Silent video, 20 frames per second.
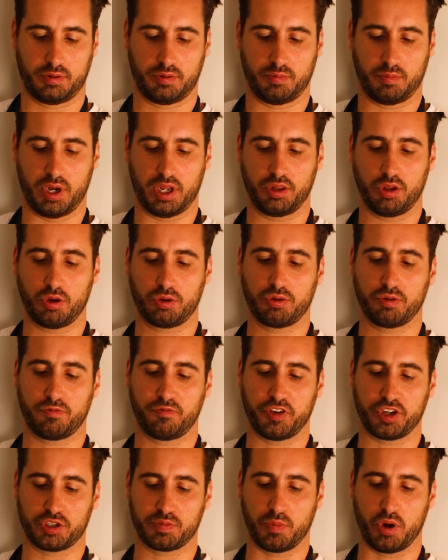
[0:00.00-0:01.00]
my local
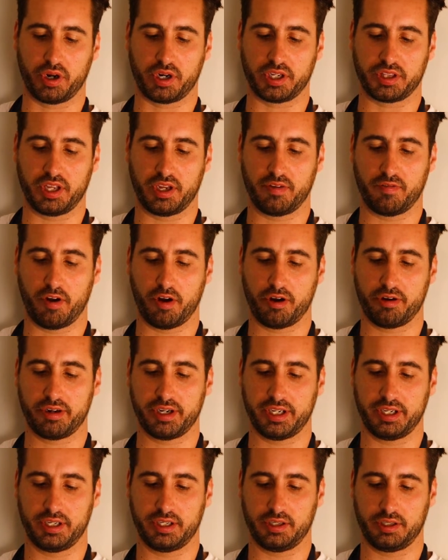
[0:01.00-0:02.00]
fish market, they have
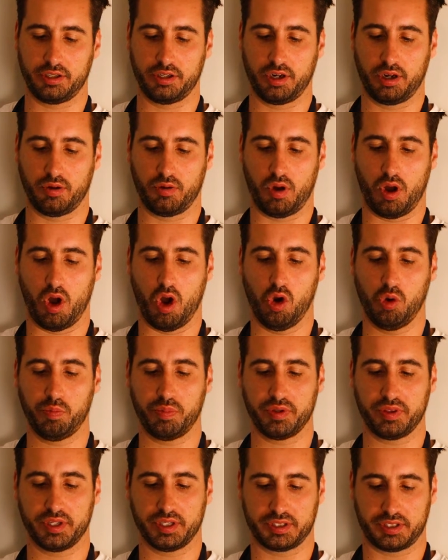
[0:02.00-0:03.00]
already,
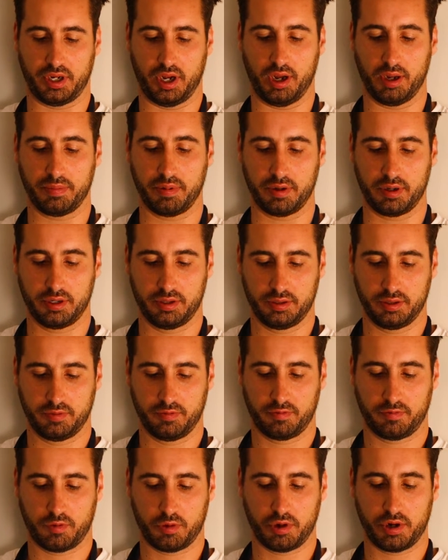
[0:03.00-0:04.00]
opened this up
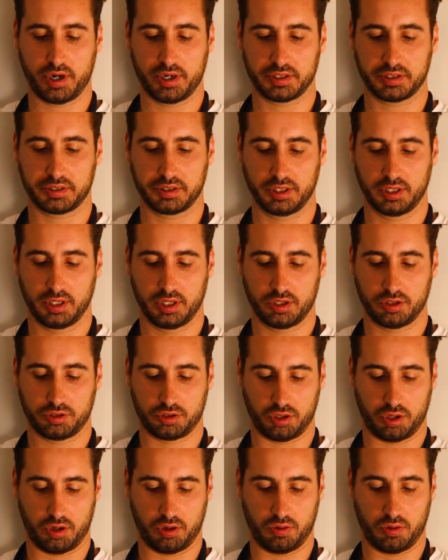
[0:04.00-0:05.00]
for us.
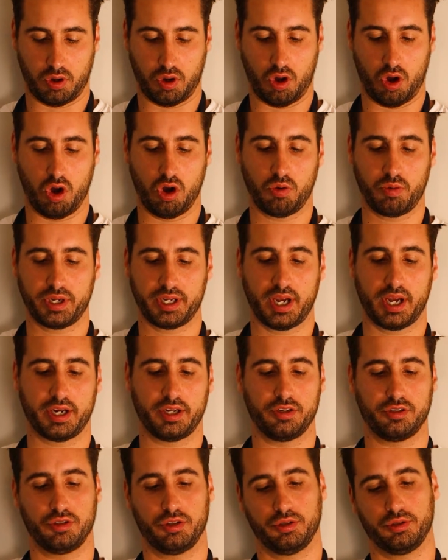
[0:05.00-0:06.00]
So all we gotta
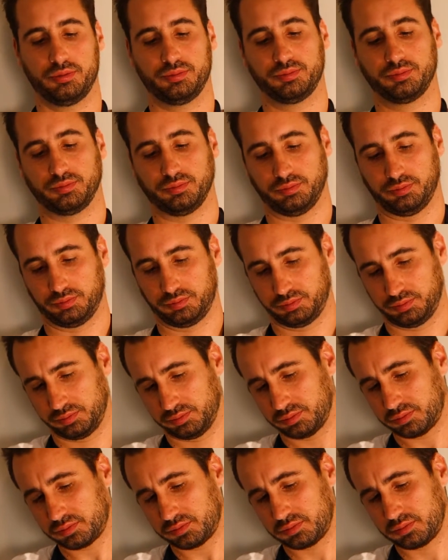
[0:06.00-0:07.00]
do
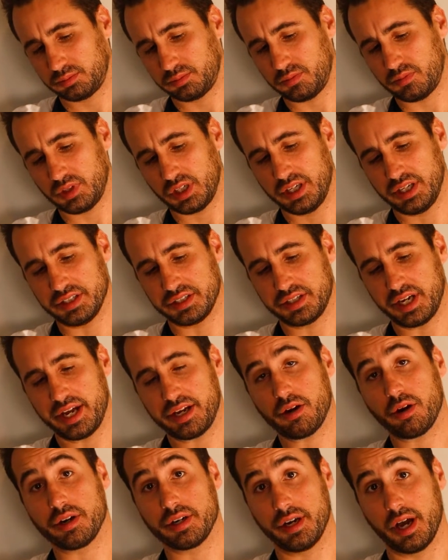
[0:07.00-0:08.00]
is
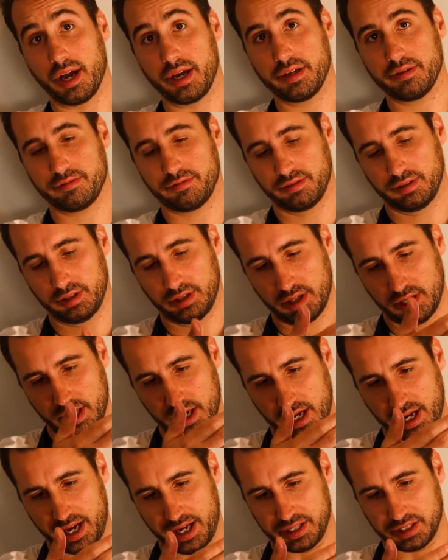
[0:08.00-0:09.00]
take our knife
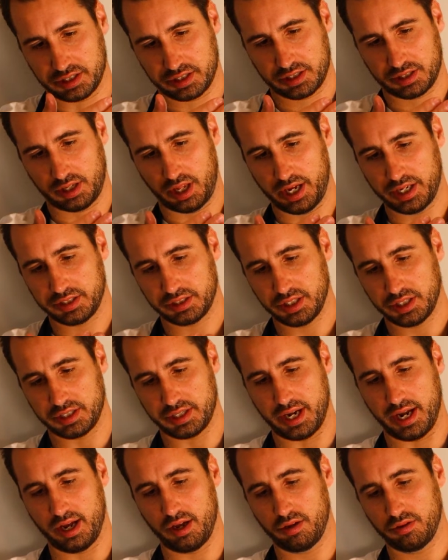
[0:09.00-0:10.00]
and slice it
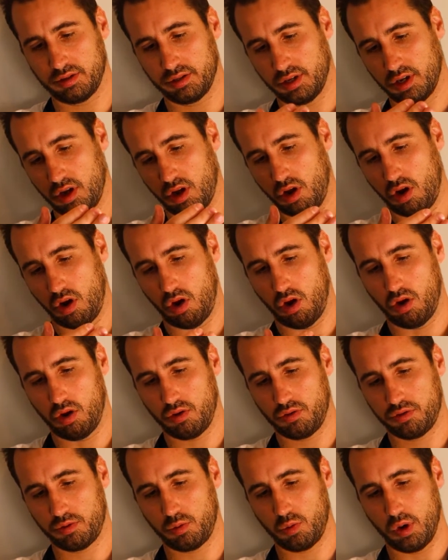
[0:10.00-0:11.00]
down all
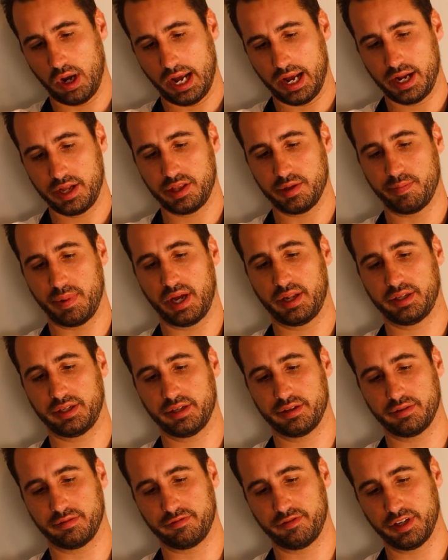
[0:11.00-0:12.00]
the way, the belly
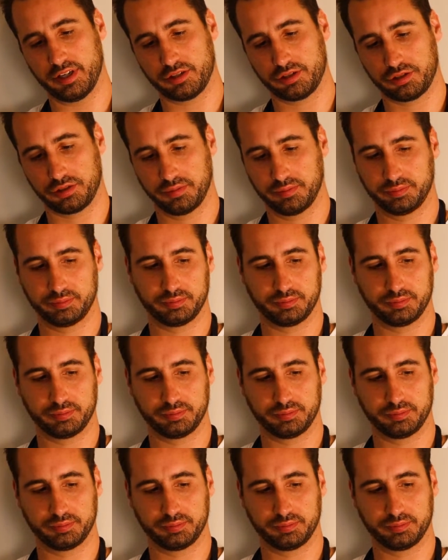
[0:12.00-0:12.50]
of the fish.